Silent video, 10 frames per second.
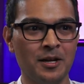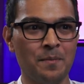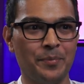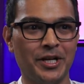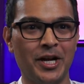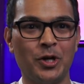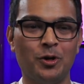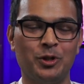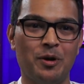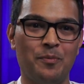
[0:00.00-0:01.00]
But then I
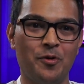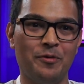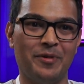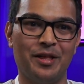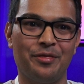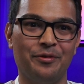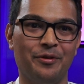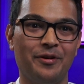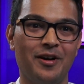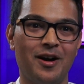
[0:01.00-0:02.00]
got to a point where I
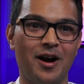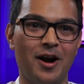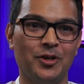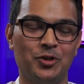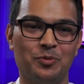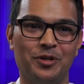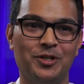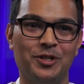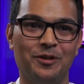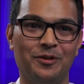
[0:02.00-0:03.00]
thought, I just want to
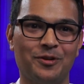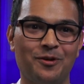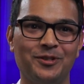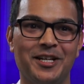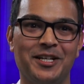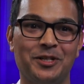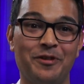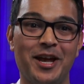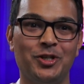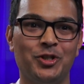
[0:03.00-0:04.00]
do content
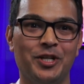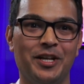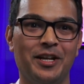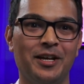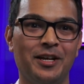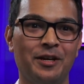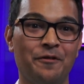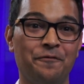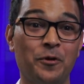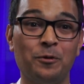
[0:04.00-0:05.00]
creation
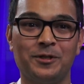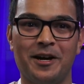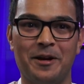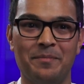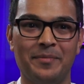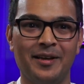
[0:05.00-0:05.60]
full time.